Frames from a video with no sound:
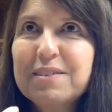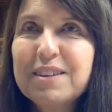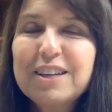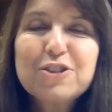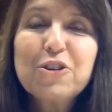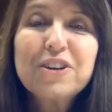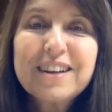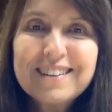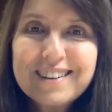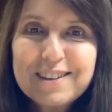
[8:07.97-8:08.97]

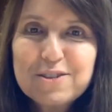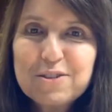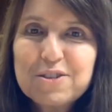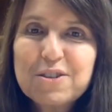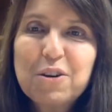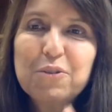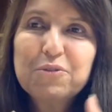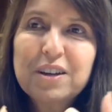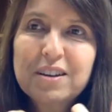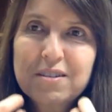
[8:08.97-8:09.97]
historical reasons of
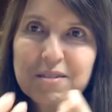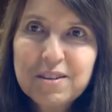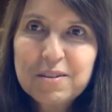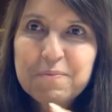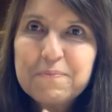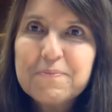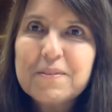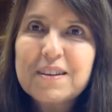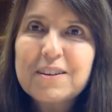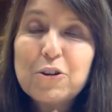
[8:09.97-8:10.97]
their
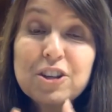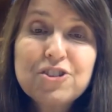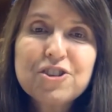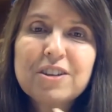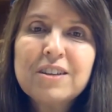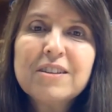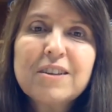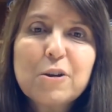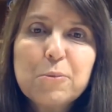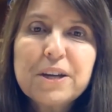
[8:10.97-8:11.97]
origin in the
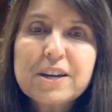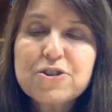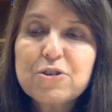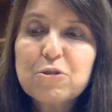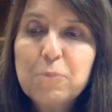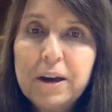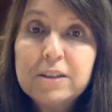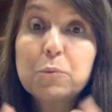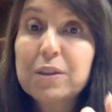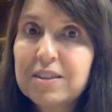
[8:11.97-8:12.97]
telecommunication
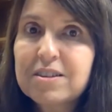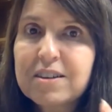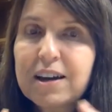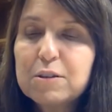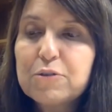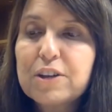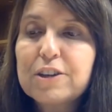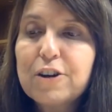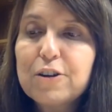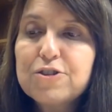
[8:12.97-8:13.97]
domain with this kind of
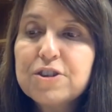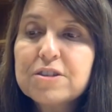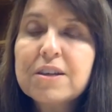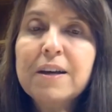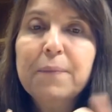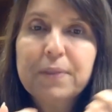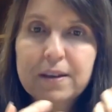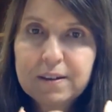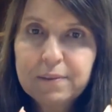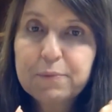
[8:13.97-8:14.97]
technologies,
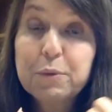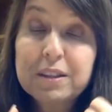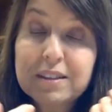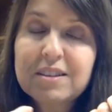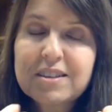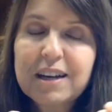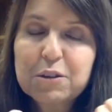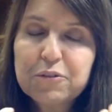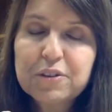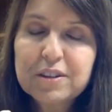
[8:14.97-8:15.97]
with this kind
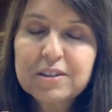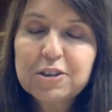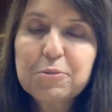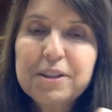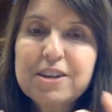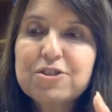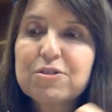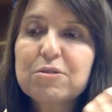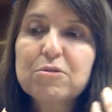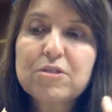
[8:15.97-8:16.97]
of
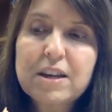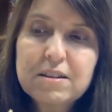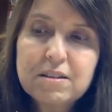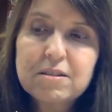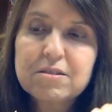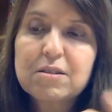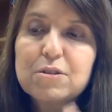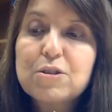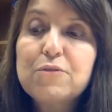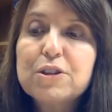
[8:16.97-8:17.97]
denominations, so to say,
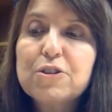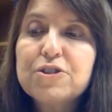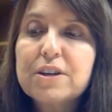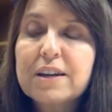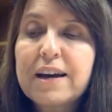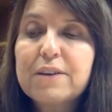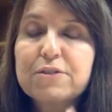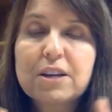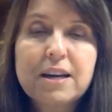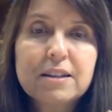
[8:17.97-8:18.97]
service logic
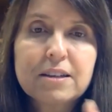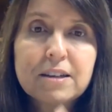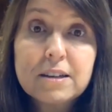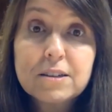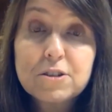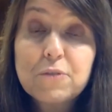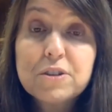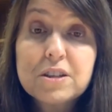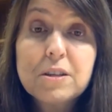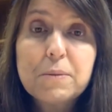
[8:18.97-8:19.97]
graphs and
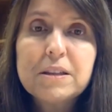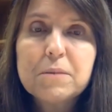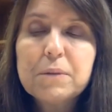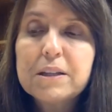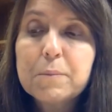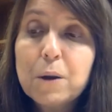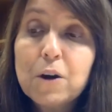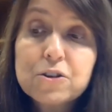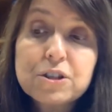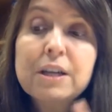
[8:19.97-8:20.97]
service independent building
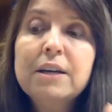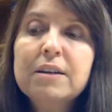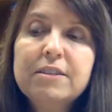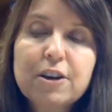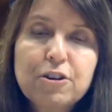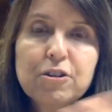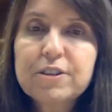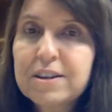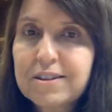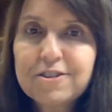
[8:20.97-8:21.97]
blocks. They are
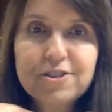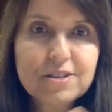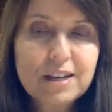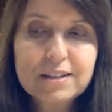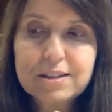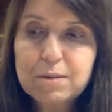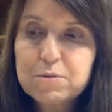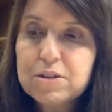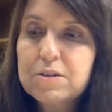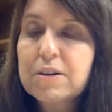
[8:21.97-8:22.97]
called SLGs and
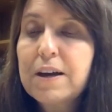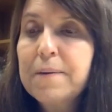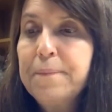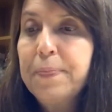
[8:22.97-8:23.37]
SIMs. Okay.